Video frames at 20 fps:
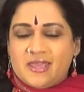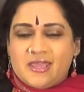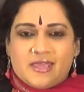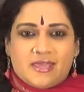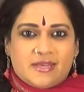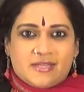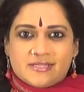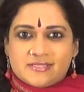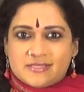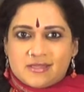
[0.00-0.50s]

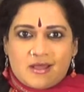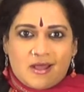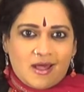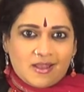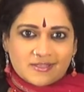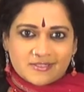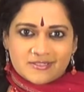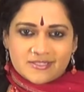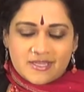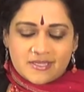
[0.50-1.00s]
It is the
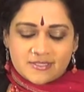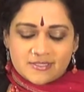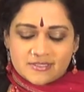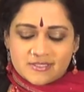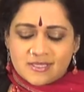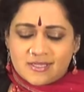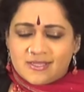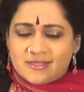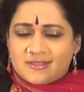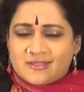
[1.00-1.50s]

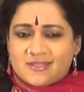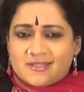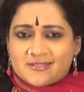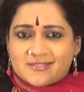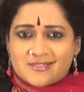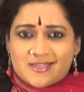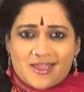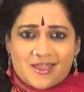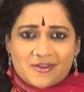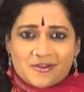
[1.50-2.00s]
holidays, the
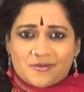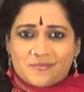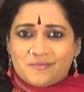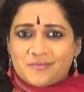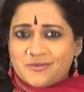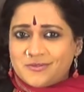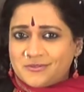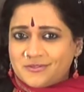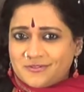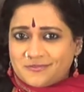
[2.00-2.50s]
entire
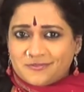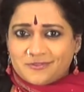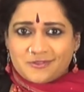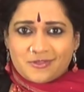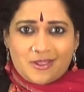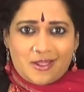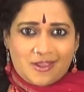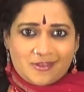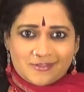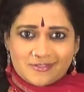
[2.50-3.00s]
beautiful
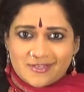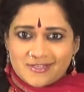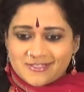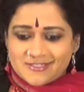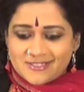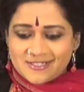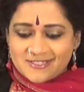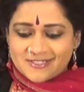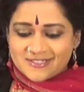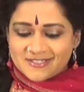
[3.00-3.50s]
holiday
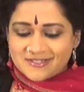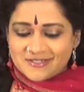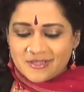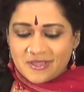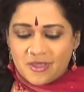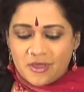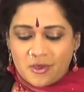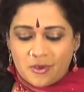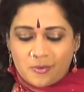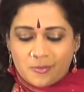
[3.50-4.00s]
season
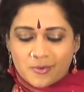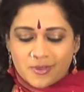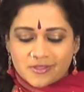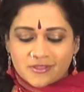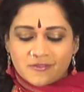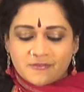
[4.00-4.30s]
with